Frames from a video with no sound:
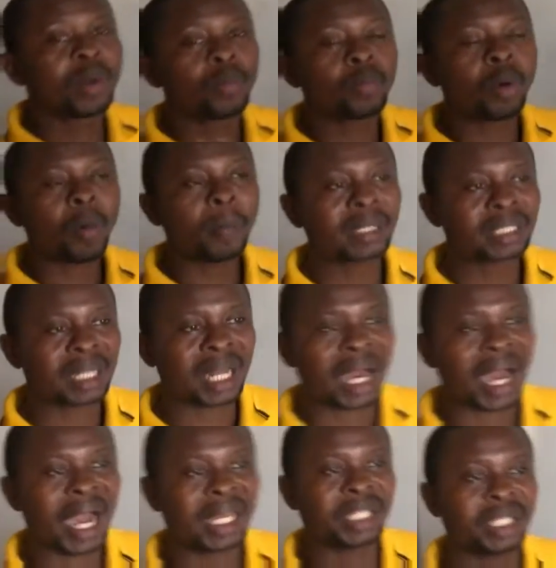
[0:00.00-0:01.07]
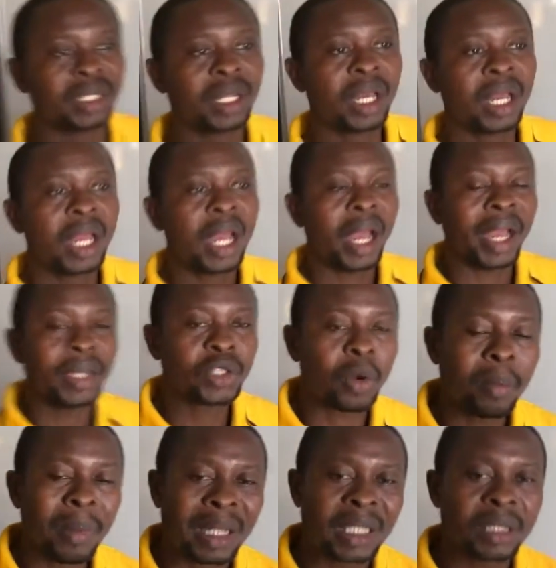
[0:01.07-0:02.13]
poor personal hygiene and
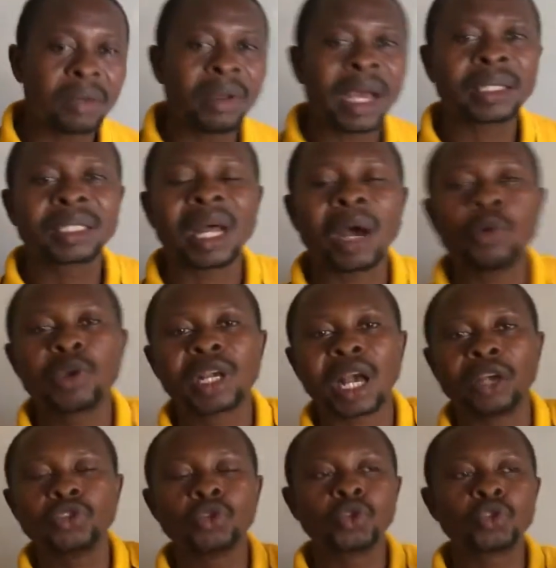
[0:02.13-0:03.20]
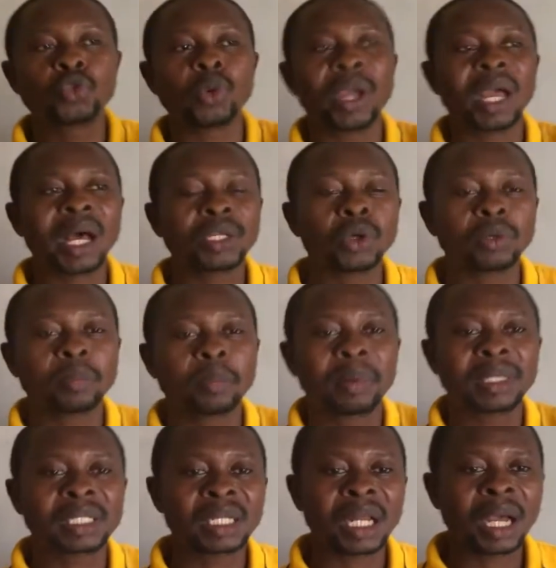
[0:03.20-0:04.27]
some materials that we can use to enhance our
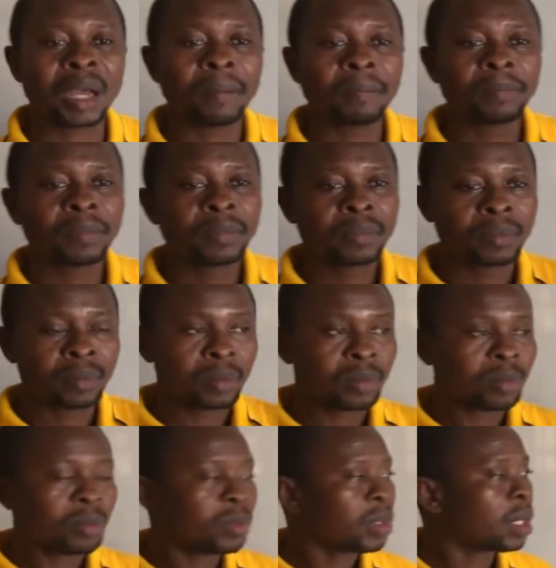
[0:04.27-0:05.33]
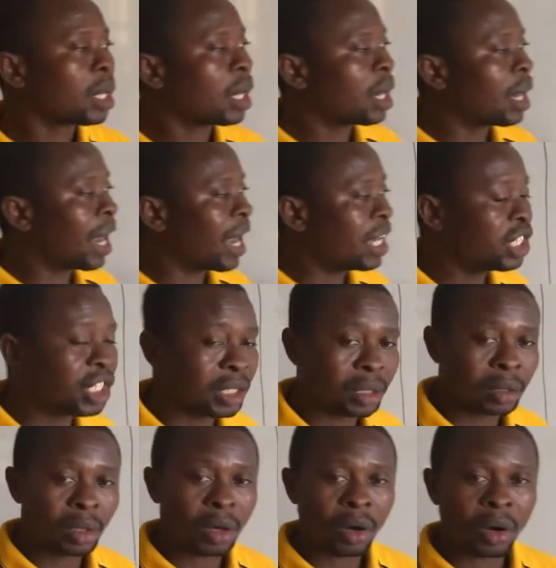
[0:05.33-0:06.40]
personal hygiene.
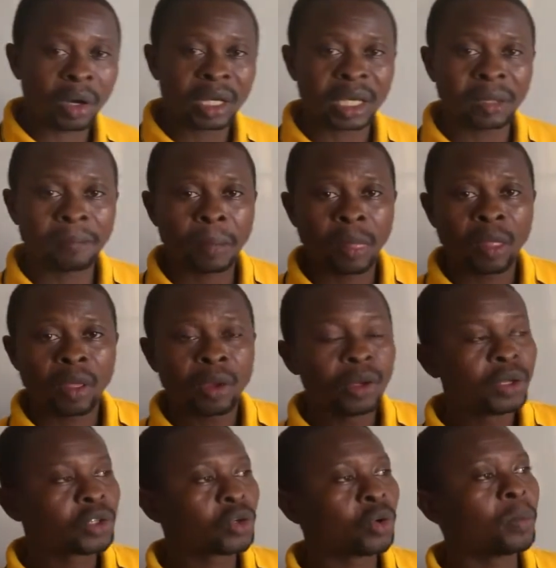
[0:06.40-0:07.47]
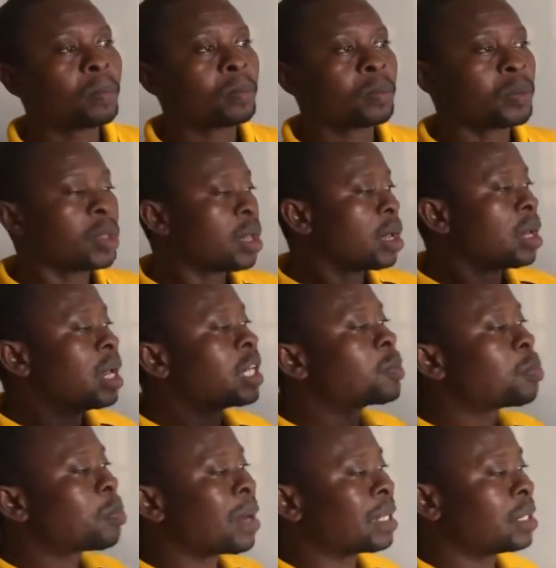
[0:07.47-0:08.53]
Okay, so let's
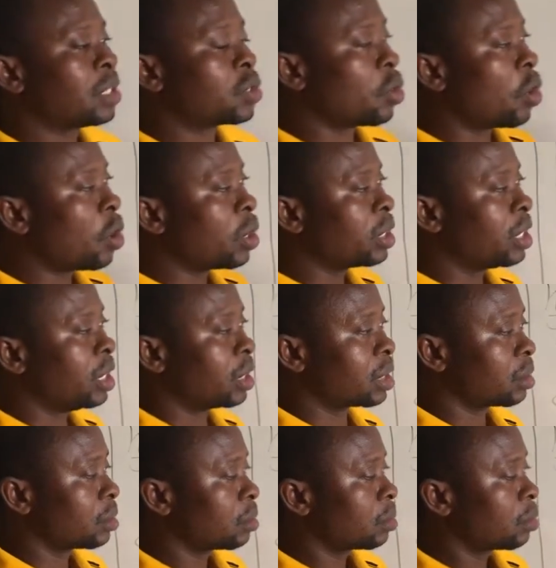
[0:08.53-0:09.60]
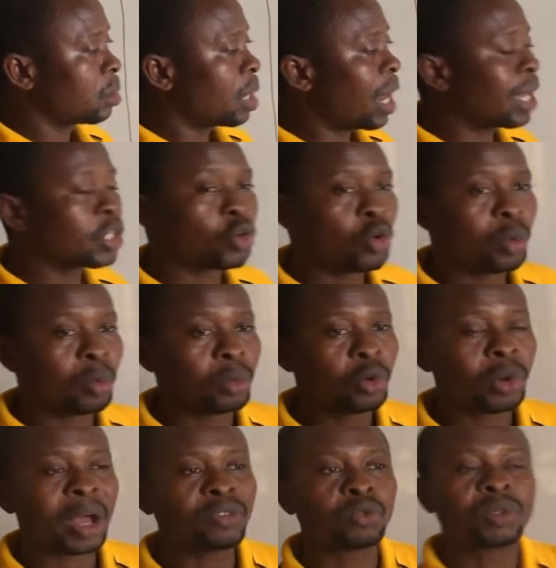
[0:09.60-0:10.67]
practice all this at home.
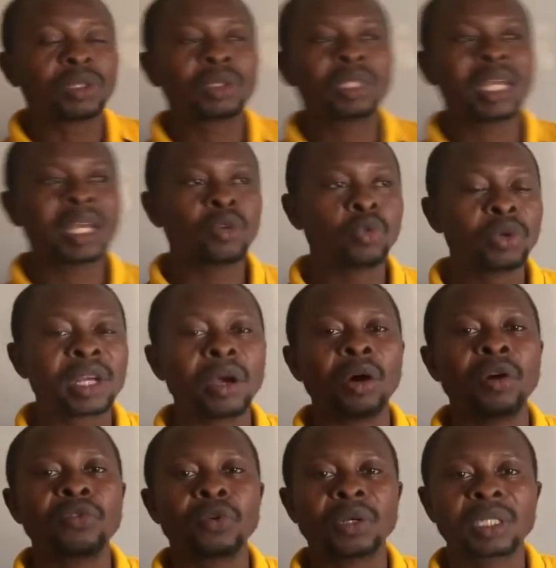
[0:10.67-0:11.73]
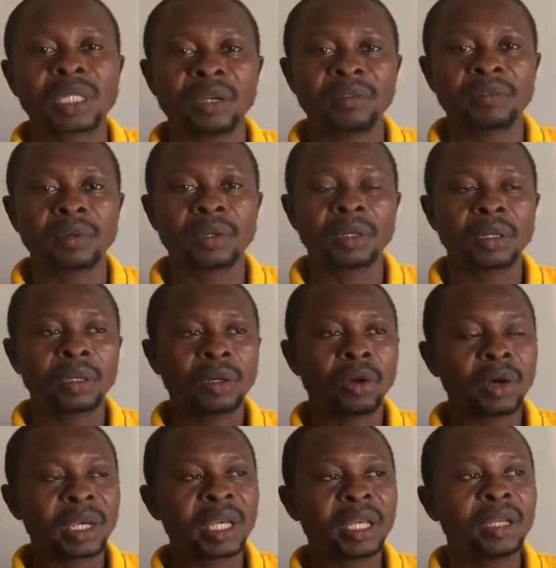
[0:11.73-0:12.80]
You have to take good care of yourself,
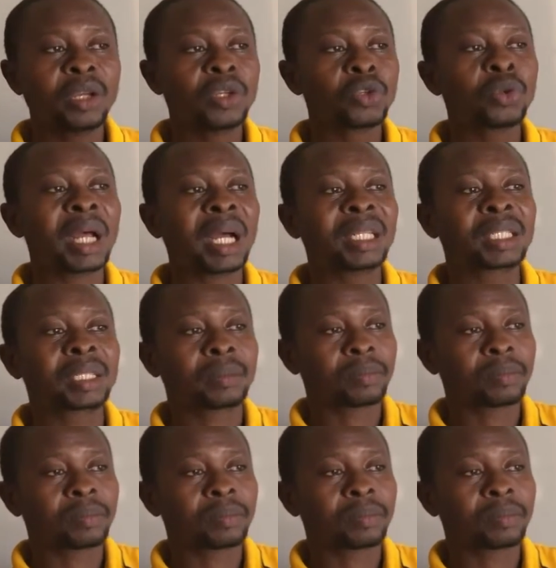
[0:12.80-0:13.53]
okay, so that